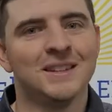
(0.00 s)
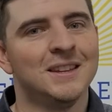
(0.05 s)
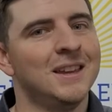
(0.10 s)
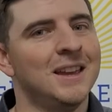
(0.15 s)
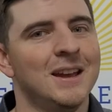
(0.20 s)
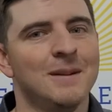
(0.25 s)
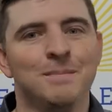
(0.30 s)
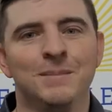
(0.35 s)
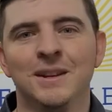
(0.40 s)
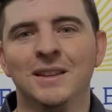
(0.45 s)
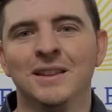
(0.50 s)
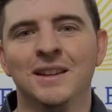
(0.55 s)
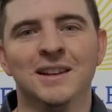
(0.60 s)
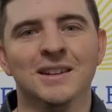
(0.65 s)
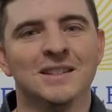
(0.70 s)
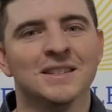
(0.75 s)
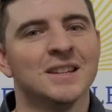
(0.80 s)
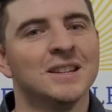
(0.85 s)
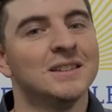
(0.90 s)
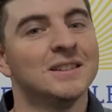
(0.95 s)
Can't beat
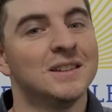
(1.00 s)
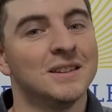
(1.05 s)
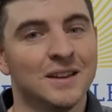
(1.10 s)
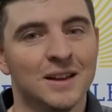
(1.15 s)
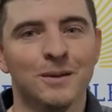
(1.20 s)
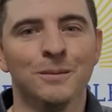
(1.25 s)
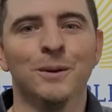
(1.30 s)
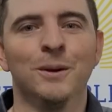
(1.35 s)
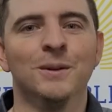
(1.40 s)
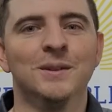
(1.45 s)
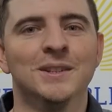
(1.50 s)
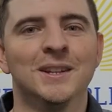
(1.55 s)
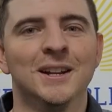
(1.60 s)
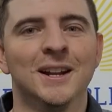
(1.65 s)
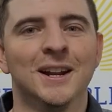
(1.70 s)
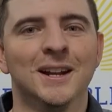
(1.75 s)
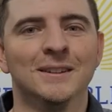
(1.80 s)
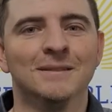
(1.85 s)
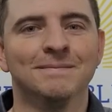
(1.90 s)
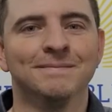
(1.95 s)
this. So get them rolling
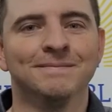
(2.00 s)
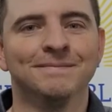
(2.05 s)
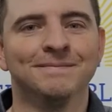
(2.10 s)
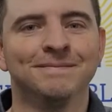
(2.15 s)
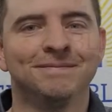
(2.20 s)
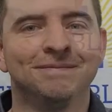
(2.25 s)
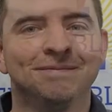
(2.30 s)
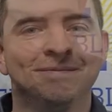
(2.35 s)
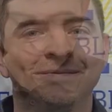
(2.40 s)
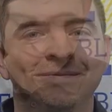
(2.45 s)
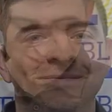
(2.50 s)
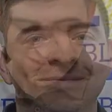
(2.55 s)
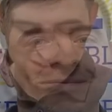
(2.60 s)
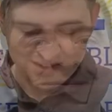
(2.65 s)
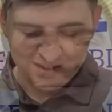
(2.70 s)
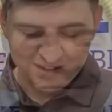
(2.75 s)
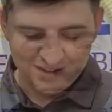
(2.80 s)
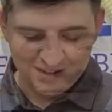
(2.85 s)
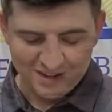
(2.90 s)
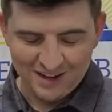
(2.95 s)
today.
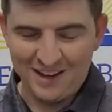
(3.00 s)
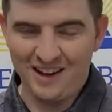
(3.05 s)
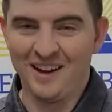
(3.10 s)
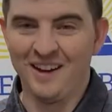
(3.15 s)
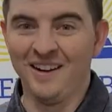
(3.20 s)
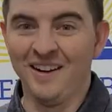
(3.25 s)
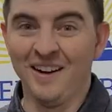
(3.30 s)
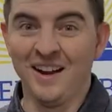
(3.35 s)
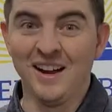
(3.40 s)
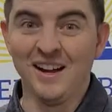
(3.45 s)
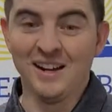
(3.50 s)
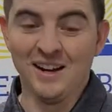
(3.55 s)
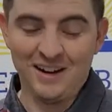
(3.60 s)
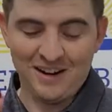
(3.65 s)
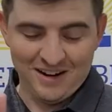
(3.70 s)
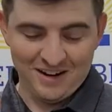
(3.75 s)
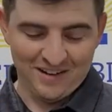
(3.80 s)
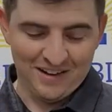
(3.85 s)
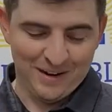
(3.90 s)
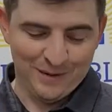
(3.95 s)
All right, are
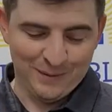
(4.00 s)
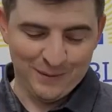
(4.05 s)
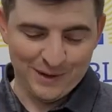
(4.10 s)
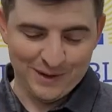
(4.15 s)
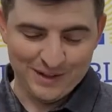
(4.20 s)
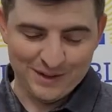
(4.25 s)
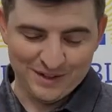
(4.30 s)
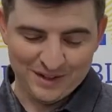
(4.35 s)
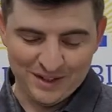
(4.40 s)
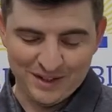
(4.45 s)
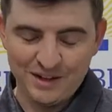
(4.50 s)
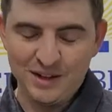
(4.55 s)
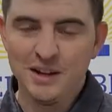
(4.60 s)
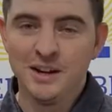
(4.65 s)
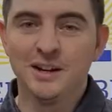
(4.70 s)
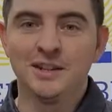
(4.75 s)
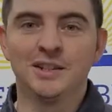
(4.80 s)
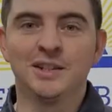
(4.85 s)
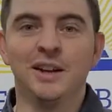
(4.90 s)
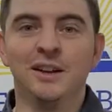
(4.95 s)
you ready for this one?
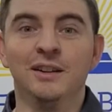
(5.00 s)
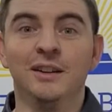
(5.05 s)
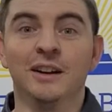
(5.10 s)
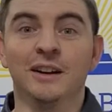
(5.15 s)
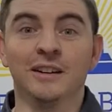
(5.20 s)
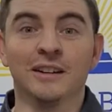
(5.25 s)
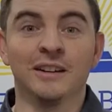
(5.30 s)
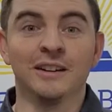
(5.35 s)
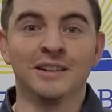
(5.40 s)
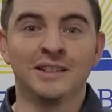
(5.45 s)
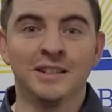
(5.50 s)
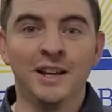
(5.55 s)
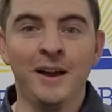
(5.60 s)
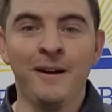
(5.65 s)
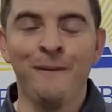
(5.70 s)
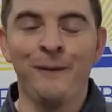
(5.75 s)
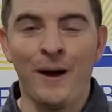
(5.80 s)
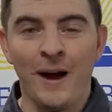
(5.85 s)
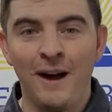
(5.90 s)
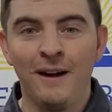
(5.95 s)
So look, say
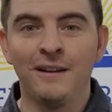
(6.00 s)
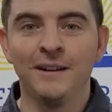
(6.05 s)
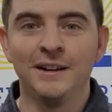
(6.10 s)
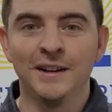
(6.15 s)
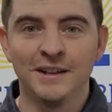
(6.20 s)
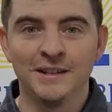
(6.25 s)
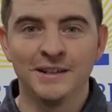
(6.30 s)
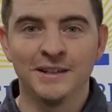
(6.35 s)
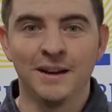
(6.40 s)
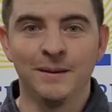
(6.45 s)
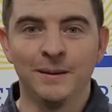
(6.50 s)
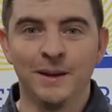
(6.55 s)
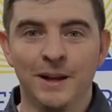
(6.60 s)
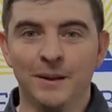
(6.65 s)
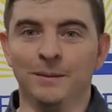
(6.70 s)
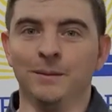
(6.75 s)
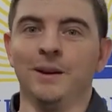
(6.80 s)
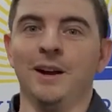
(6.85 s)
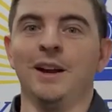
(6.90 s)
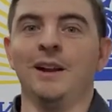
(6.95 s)
if a holiday is coming
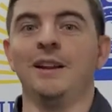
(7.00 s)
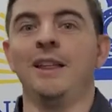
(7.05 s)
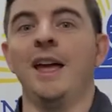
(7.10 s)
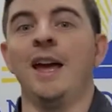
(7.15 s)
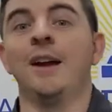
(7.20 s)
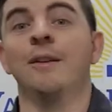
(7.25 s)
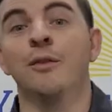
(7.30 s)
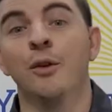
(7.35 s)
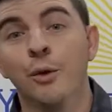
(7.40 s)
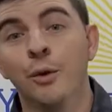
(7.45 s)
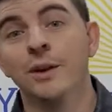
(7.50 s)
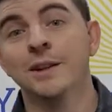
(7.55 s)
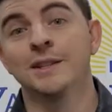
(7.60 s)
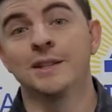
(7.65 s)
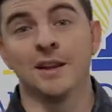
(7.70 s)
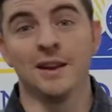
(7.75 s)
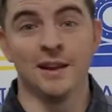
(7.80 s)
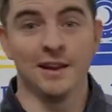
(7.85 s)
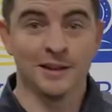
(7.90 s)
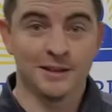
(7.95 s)
up, right? Everyone's
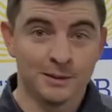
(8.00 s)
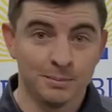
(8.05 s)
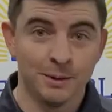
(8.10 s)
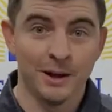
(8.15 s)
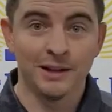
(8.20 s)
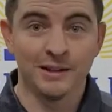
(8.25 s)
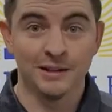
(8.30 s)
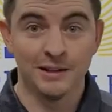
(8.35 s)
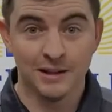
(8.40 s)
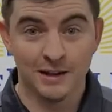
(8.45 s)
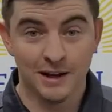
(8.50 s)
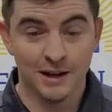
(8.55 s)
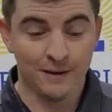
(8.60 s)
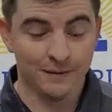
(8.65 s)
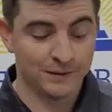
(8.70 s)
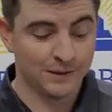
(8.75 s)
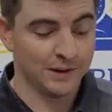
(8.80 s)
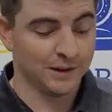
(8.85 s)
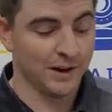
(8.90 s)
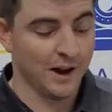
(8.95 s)
gonna expect a
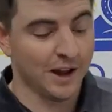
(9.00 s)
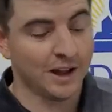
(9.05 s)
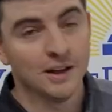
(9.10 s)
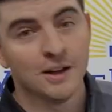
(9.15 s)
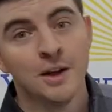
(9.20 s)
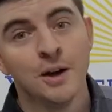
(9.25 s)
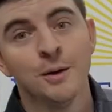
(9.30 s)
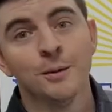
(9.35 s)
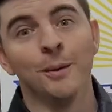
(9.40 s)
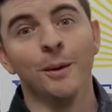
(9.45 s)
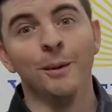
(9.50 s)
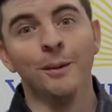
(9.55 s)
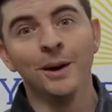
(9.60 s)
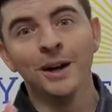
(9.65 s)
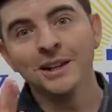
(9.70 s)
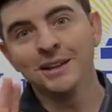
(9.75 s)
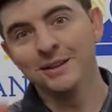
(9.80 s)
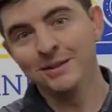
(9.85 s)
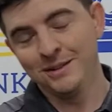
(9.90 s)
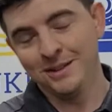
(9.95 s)
gift, all right? Well,
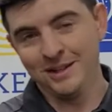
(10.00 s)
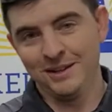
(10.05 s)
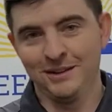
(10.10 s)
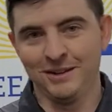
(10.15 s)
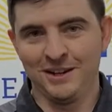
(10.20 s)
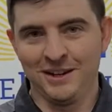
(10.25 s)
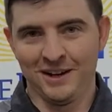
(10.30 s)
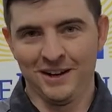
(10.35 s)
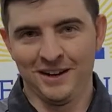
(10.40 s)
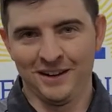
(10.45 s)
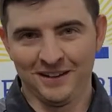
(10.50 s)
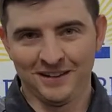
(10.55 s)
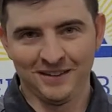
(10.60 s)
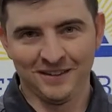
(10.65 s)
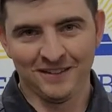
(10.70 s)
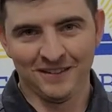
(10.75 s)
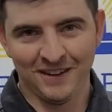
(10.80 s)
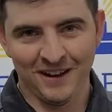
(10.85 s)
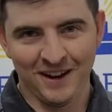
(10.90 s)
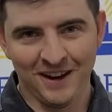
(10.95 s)
what you do here,
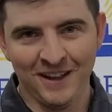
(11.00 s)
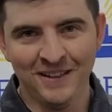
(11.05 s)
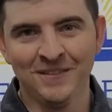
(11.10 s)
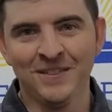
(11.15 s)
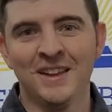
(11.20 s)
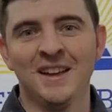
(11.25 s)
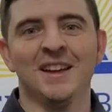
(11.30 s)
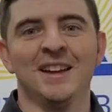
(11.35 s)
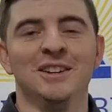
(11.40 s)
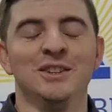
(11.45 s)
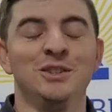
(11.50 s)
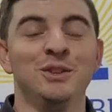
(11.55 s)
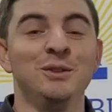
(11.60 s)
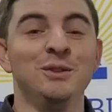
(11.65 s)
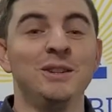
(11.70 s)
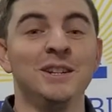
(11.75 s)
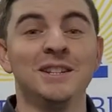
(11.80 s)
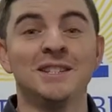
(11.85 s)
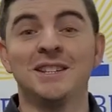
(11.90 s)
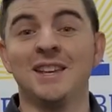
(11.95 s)
ready, is
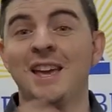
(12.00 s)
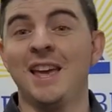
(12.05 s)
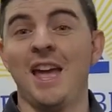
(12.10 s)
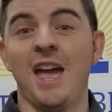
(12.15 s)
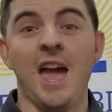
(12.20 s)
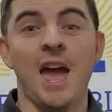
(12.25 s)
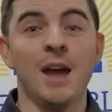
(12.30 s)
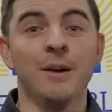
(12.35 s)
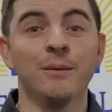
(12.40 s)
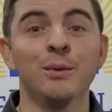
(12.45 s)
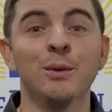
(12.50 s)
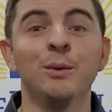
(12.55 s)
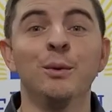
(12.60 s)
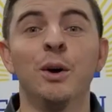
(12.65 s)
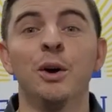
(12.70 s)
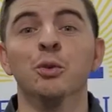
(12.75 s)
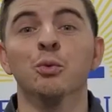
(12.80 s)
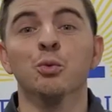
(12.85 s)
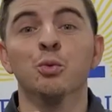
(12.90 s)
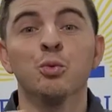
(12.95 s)
you just get
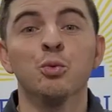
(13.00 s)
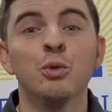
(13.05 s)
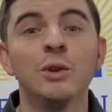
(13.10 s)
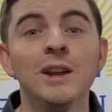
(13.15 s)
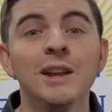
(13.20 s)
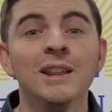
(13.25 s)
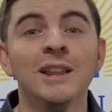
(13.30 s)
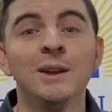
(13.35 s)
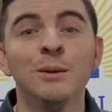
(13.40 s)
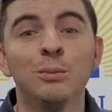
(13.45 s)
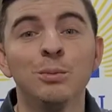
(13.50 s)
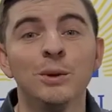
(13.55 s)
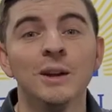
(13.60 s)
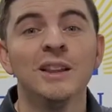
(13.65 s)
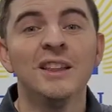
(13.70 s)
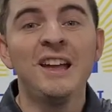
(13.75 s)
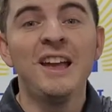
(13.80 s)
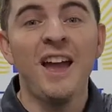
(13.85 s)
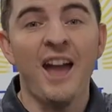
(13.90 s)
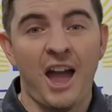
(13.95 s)
everyone really,
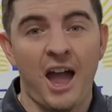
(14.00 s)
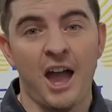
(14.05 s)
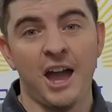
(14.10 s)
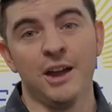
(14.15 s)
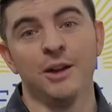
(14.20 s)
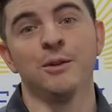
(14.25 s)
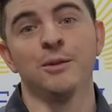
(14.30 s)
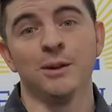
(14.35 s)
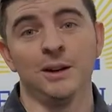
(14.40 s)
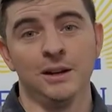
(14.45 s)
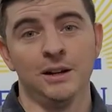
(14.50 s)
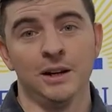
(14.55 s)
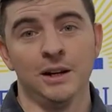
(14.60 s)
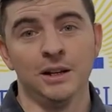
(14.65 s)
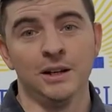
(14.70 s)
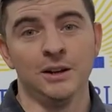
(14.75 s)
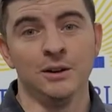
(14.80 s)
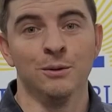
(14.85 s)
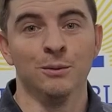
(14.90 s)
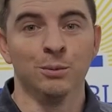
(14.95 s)
really angry at
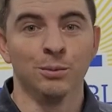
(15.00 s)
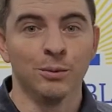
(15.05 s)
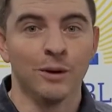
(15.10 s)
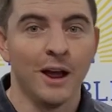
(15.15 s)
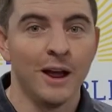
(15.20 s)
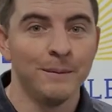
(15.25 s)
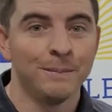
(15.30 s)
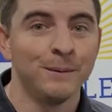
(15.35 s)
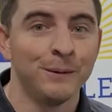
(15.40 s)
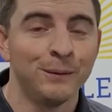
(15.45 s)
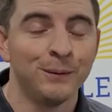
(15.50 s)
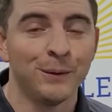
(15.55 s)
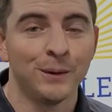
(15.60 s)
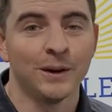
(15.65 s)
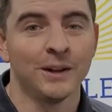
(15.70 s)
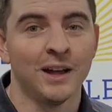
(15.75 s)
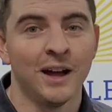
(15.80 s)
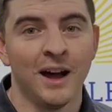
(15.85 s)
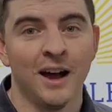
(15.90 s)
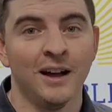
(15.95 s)
you right
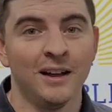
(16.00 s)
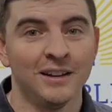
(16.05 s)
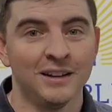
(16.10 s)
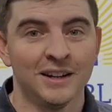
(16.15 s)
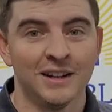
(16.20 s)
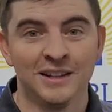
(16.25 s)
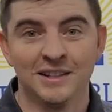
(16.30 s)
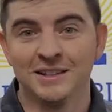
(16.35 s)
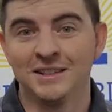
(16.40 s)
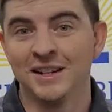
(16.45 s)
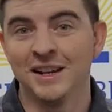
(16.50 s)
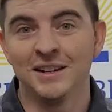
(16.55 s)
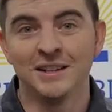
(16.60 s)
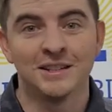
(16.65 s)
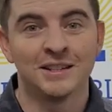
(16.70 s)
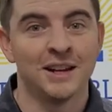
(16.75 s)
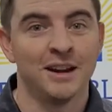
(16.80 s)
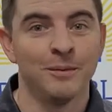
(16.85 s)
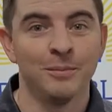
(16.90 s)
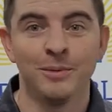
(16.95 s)
before the holidays. Say
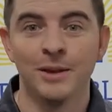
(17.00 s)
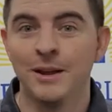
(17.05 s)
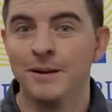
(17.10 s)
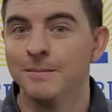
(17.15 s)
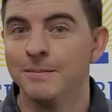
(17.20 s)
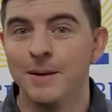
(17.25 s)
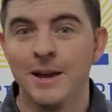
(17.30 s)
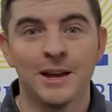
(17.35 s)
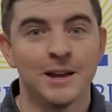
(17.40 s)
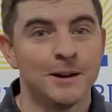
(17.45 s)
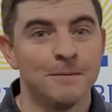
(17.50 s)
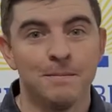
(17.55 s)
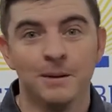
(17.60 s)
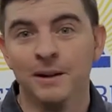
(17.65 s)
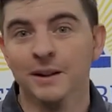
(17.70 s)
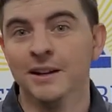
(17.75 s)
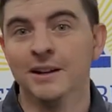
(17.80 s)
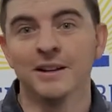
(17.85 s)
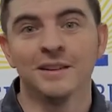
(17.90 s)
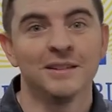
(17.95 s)
something, make a
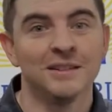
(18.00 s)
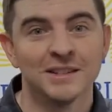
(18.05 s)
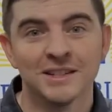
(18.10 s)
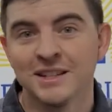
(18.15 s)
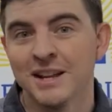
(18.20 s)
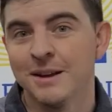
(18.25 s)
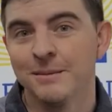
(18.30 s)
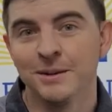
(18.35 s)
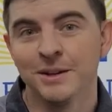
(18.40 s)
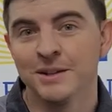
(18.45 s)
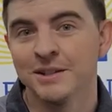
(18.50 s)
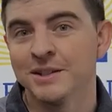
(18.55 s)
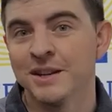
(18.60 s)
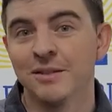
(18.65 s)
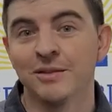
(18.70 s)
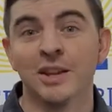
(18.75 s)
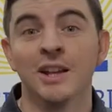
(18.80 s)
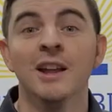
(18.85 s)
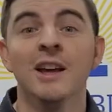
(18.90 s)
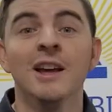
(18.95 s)
political statement or
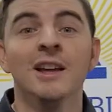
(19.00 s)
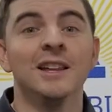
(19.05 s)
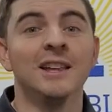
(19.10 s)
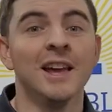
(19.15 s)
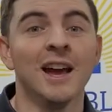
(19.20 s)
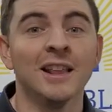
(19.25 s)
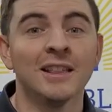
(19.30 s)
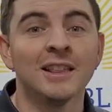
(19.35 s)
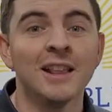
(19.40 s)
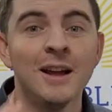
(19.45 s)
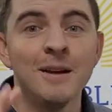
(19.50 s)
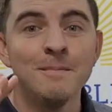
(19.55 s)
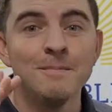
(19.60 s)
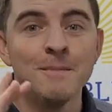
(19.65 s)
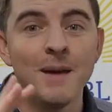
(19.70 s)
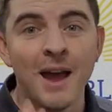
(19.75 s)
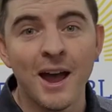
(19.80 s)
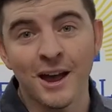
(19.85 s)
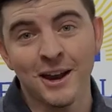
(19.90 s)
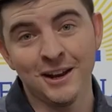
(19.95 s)
something, get them
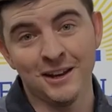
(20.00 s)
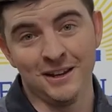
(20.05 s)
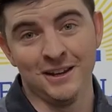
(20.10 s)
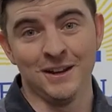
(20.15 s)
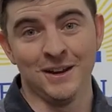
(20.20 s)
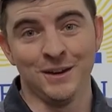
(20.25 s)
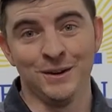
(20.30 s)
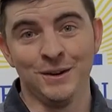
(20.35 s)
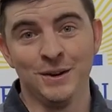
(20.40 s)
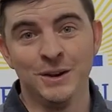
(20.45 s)
mad at you.